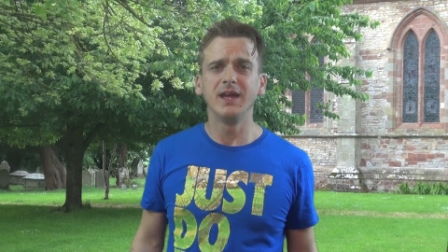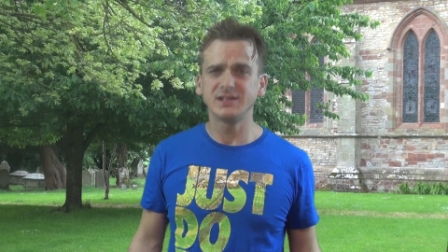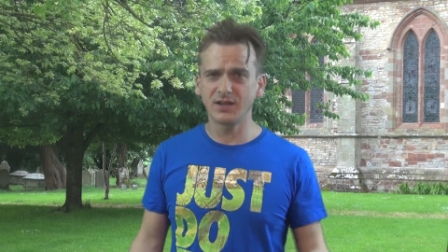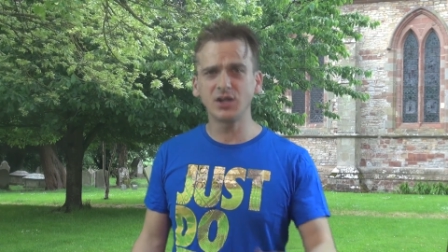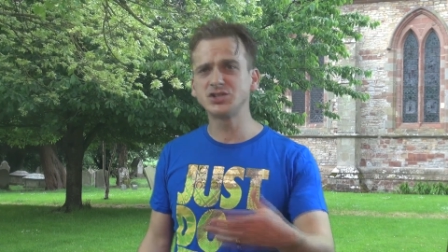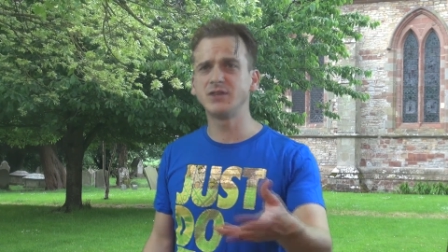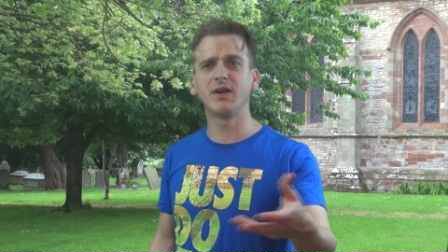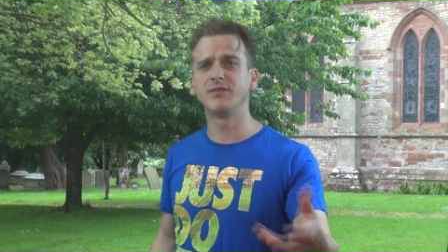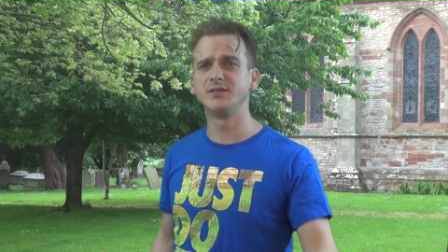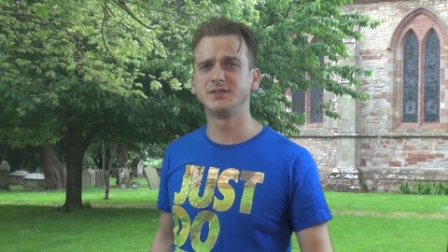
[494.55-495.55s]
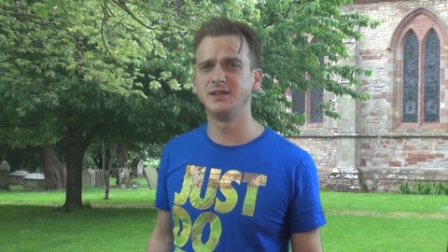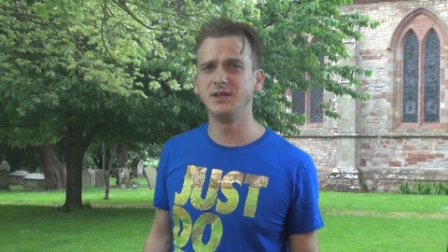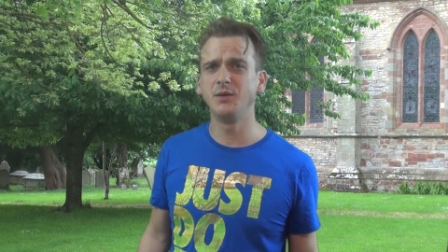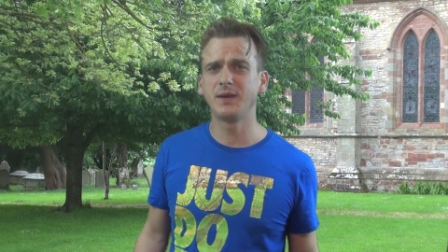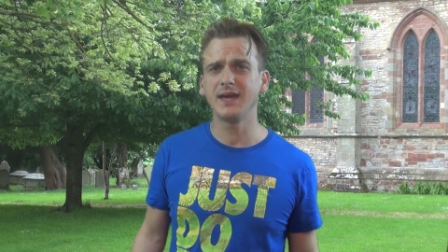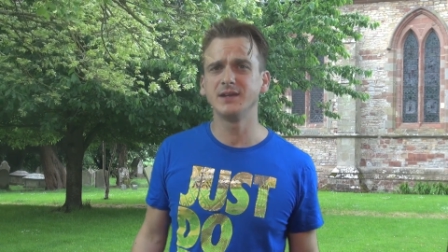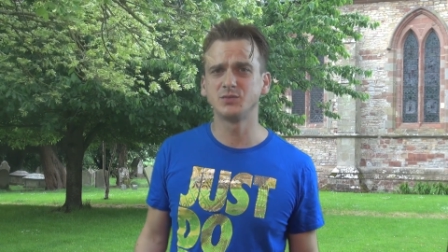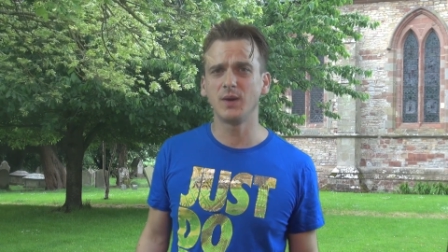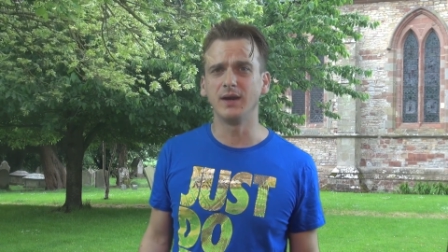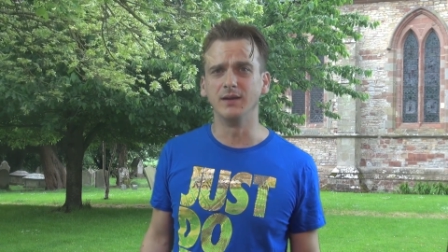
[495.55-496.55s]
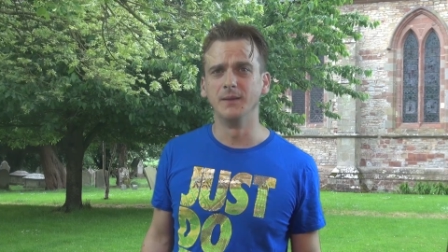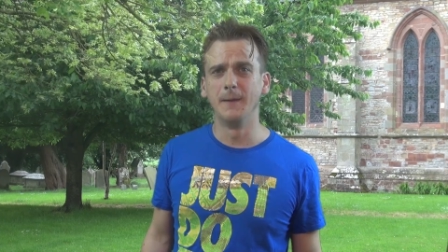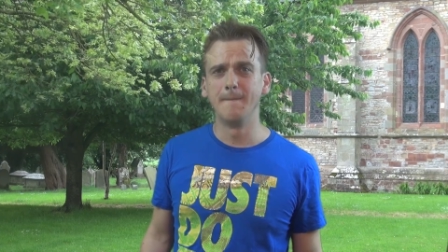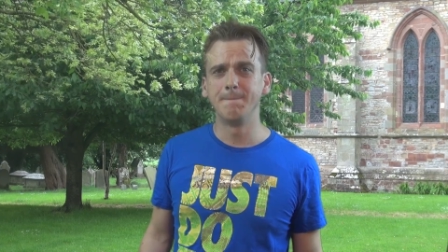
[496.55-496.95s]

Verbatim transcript: It's largely irrelevant in the UK as well.